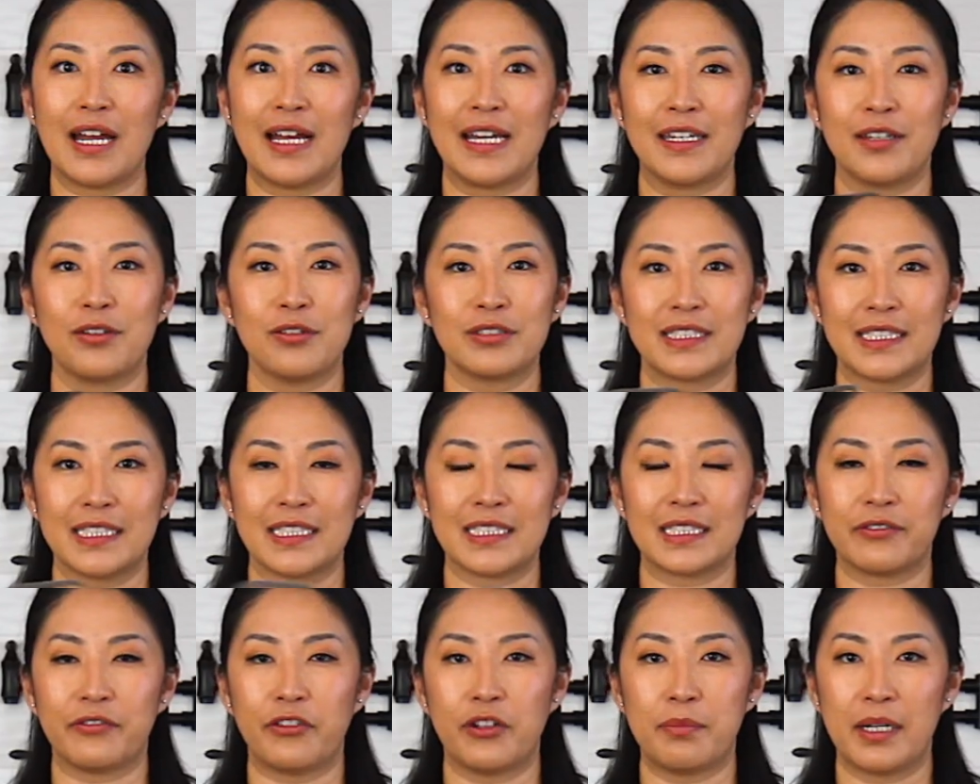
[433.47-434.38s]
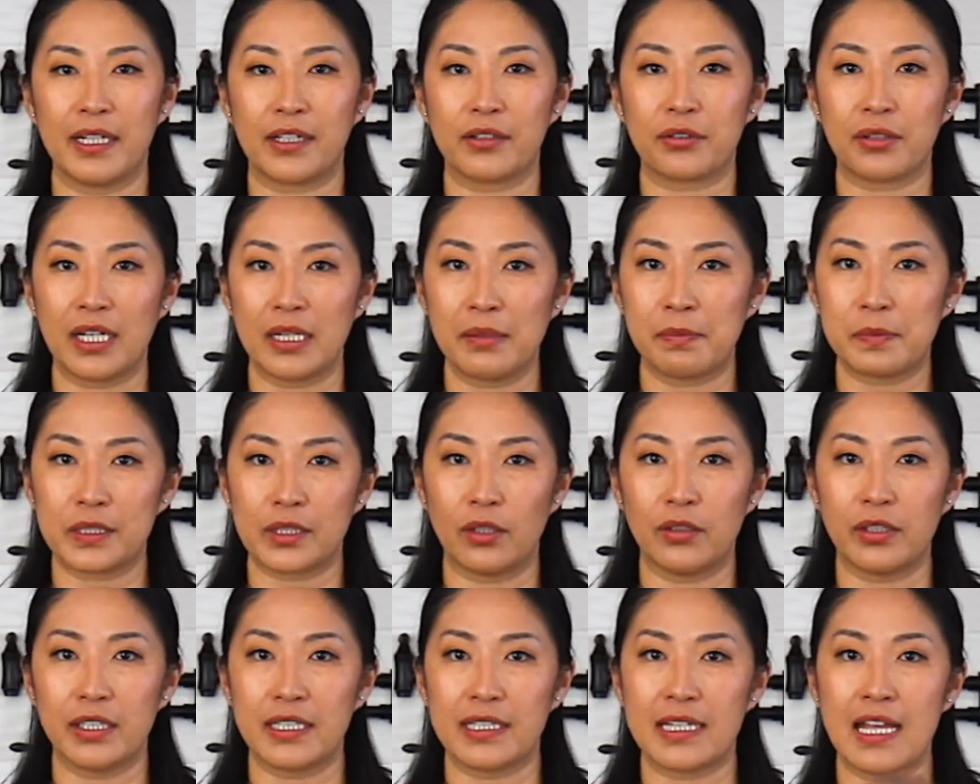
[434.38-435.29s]
I use this for my crepes
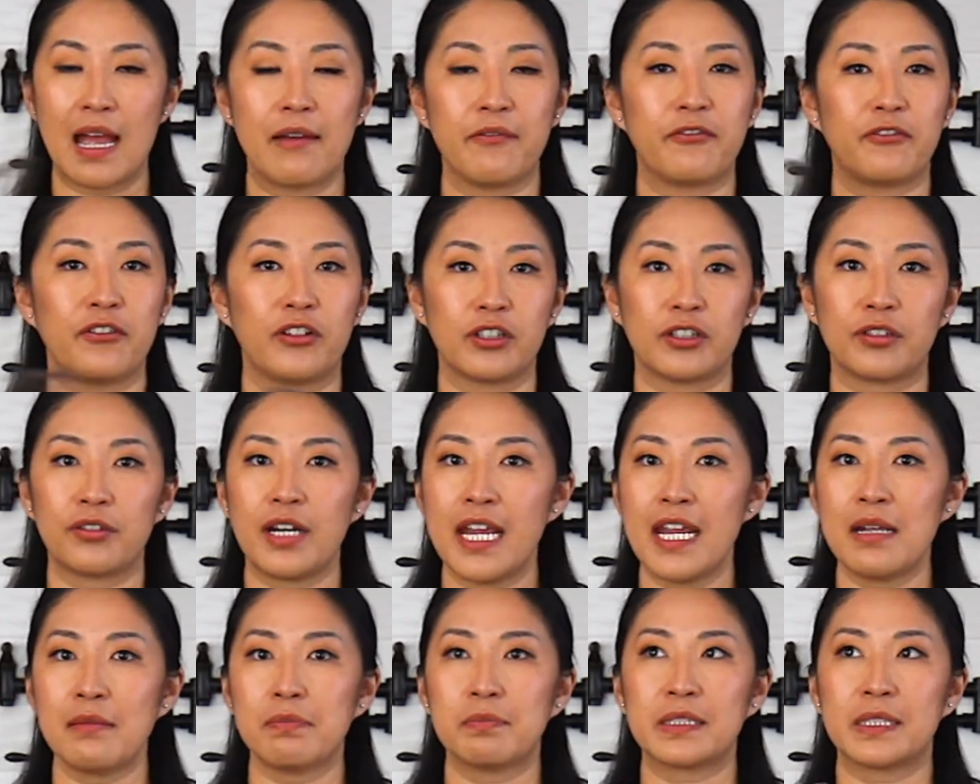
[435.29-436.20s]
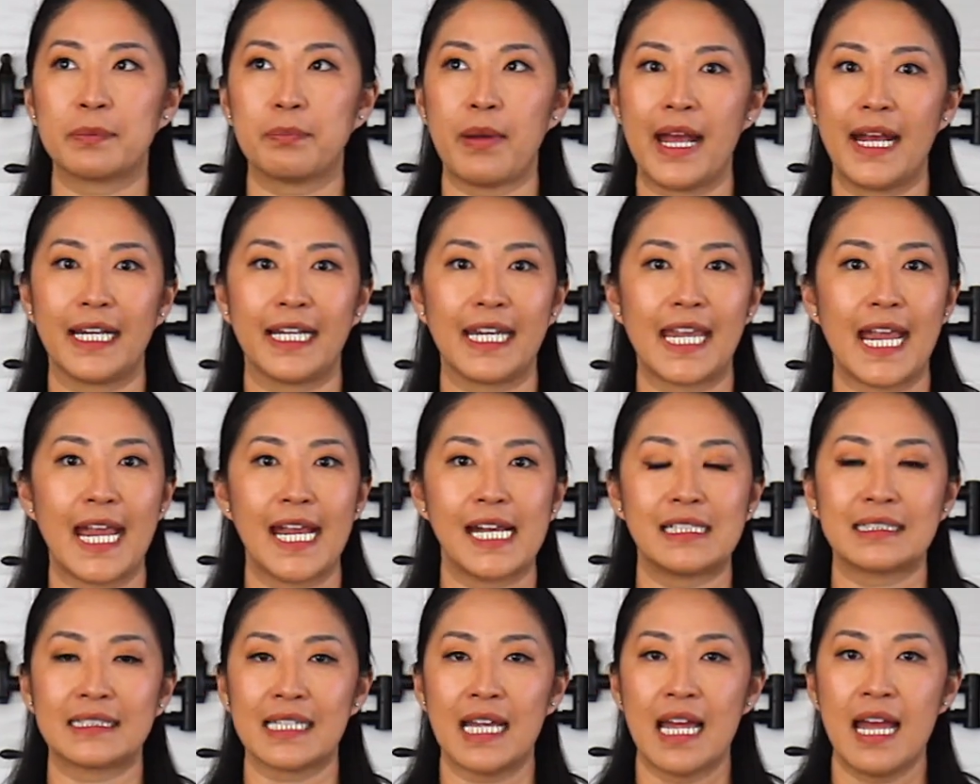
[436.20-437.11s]
all the time, for crepes,
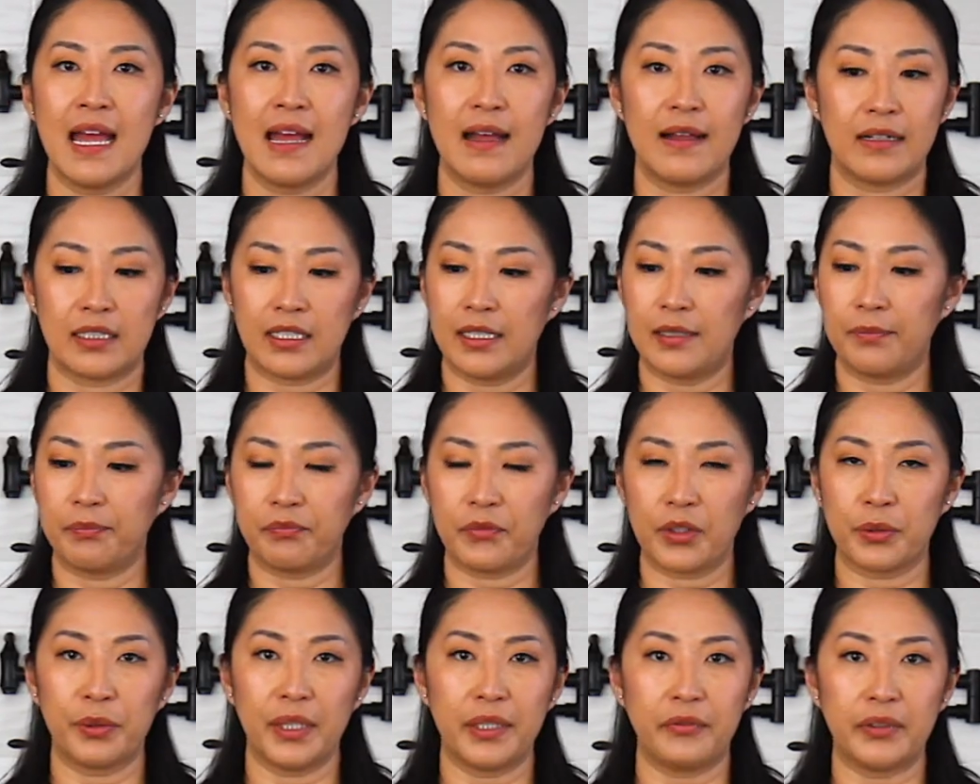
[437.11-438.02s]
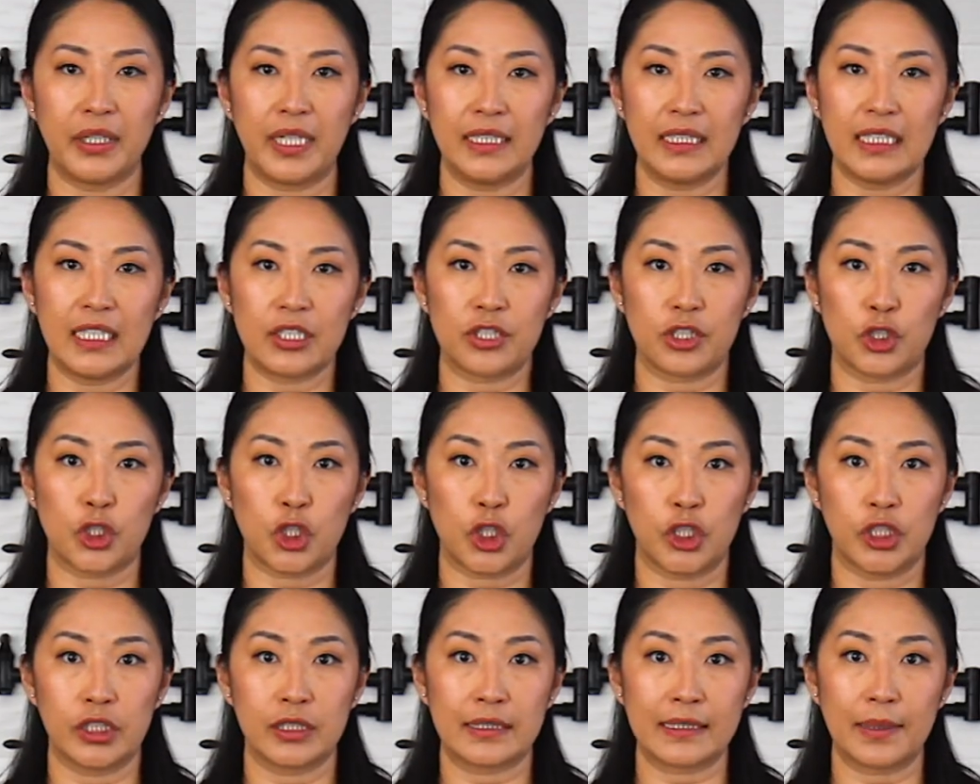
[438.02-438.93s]
pancakes, whenever I need to
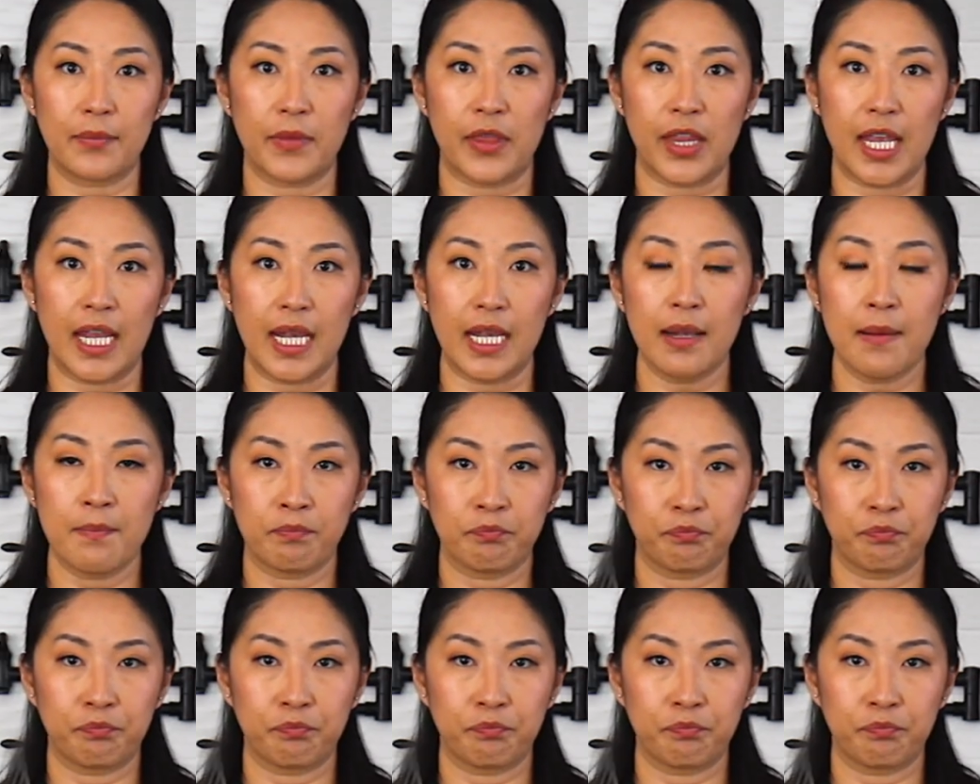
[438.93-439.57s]
turn something.